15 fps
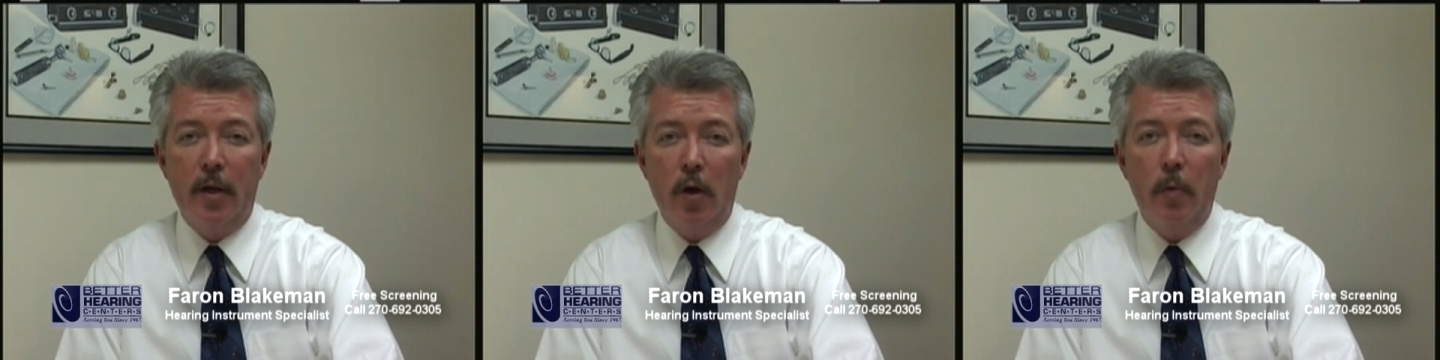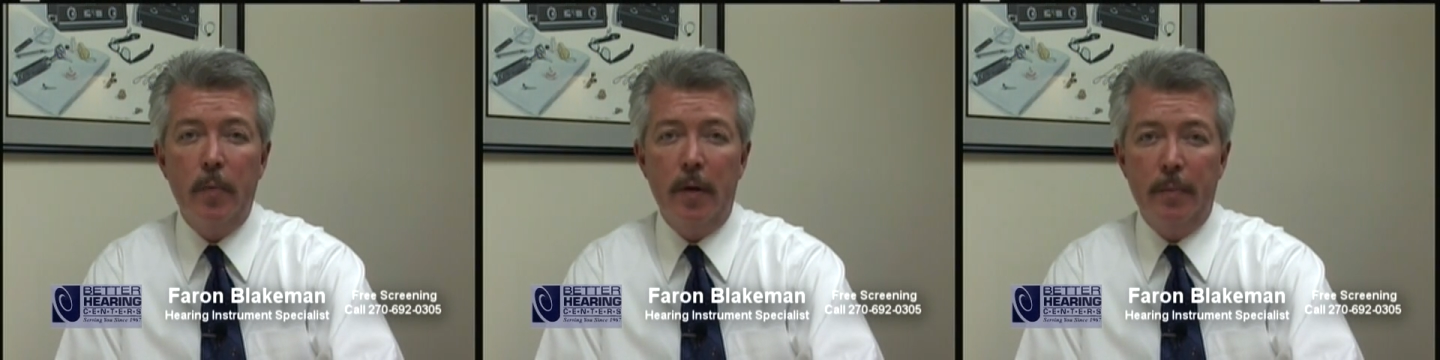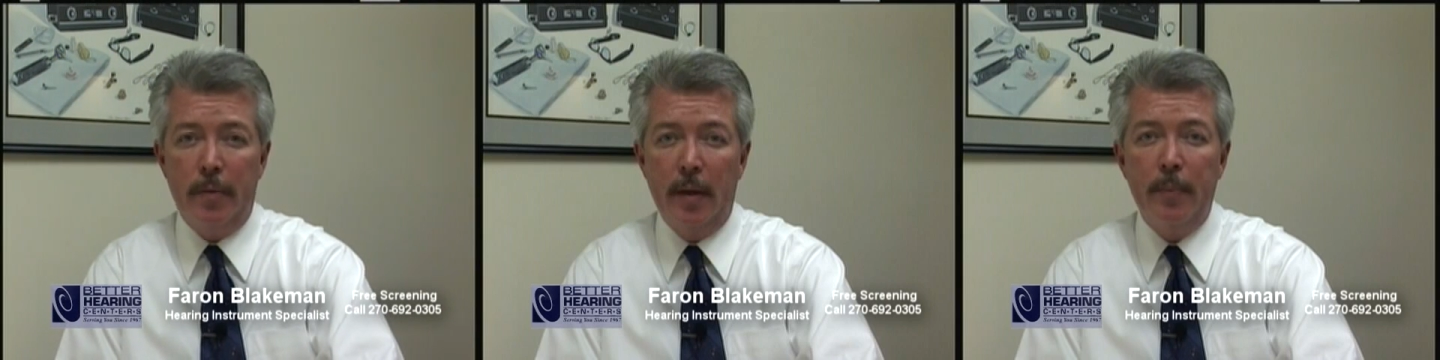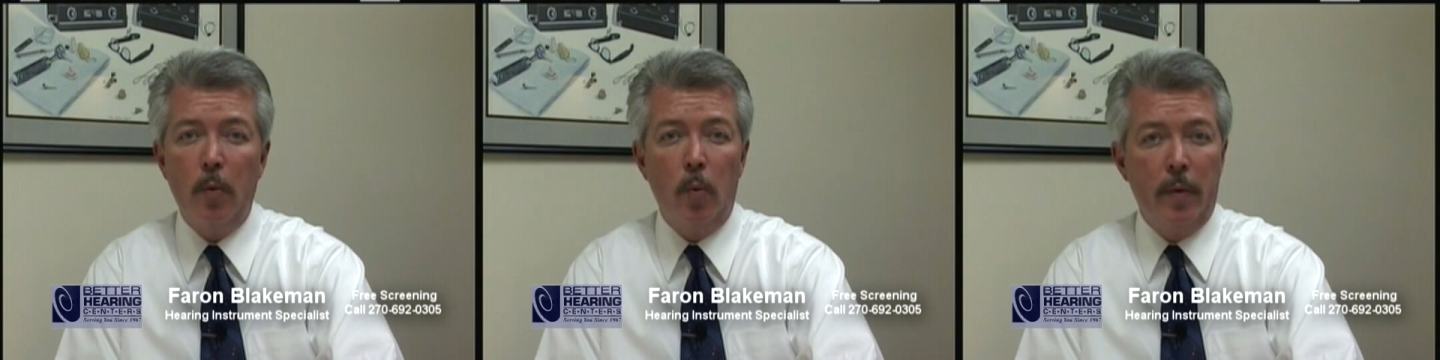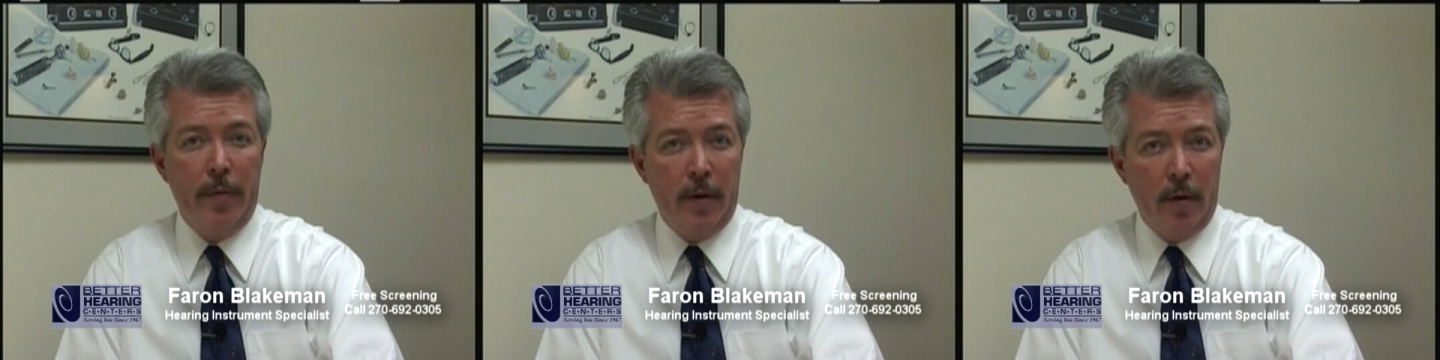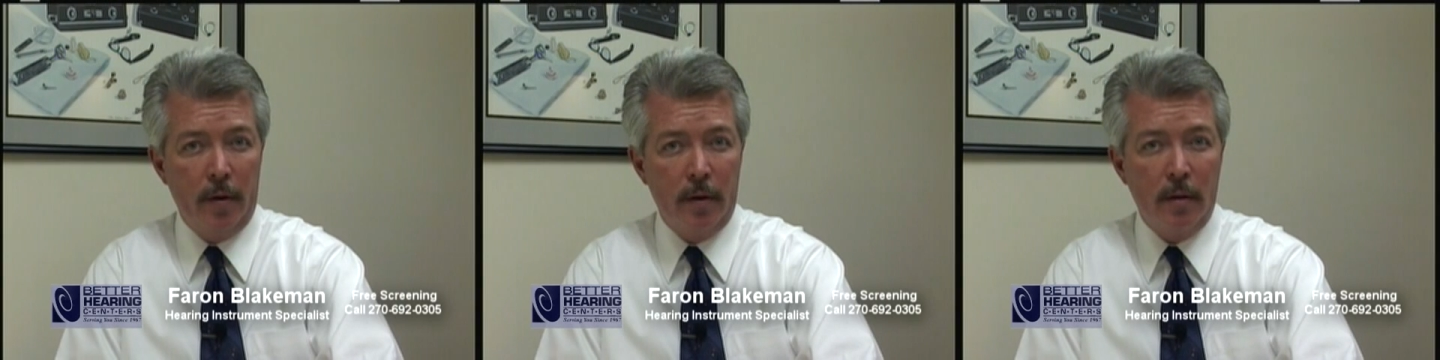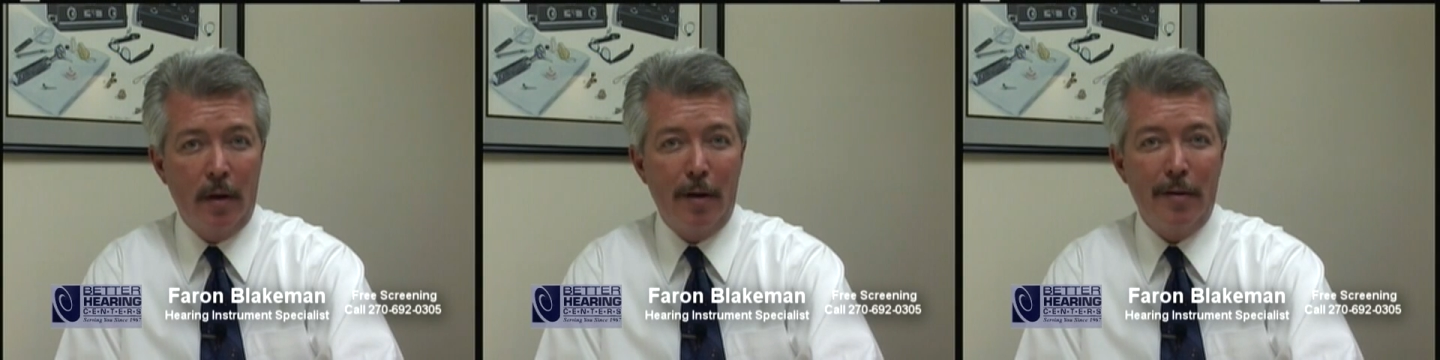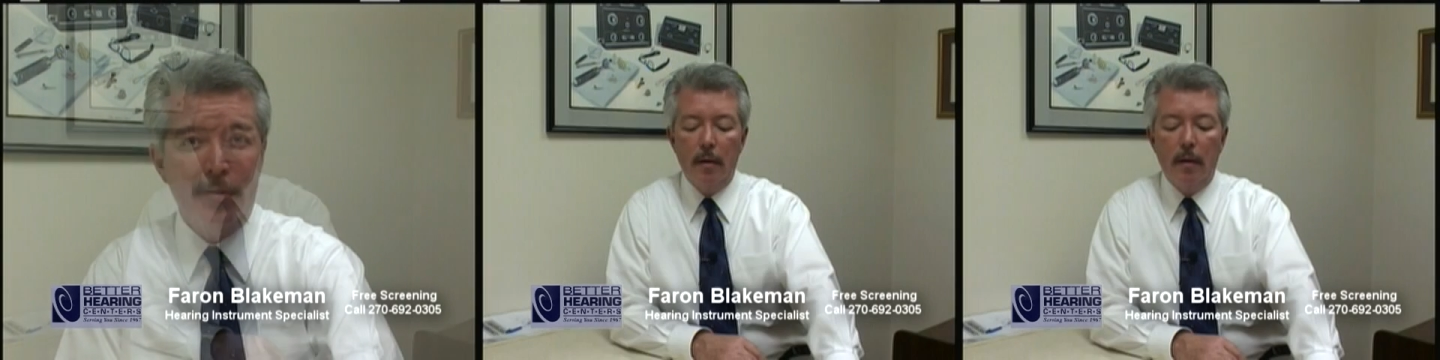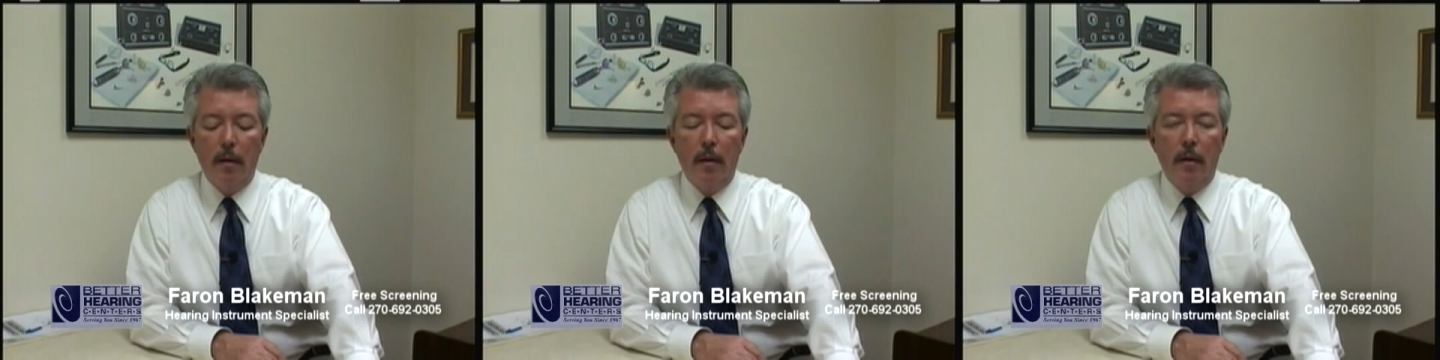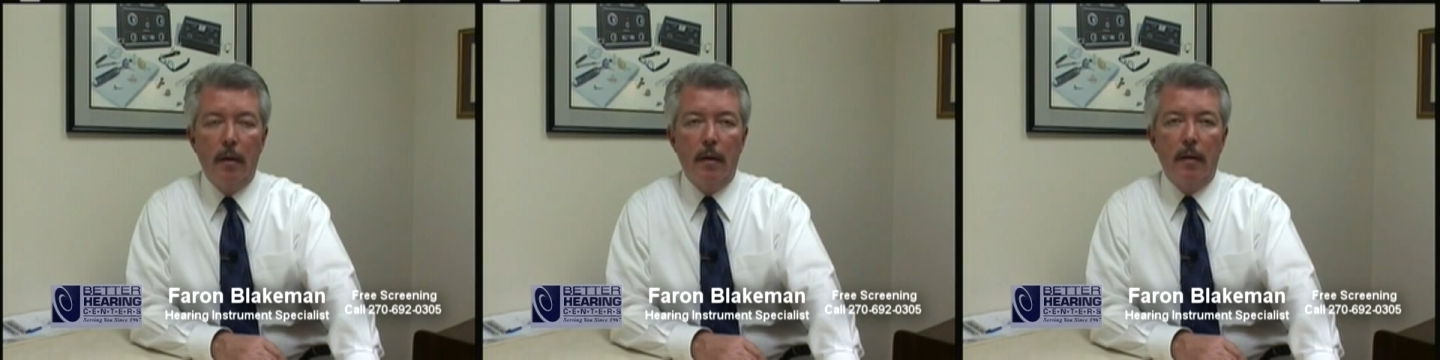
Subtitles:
helping people with hearing loss.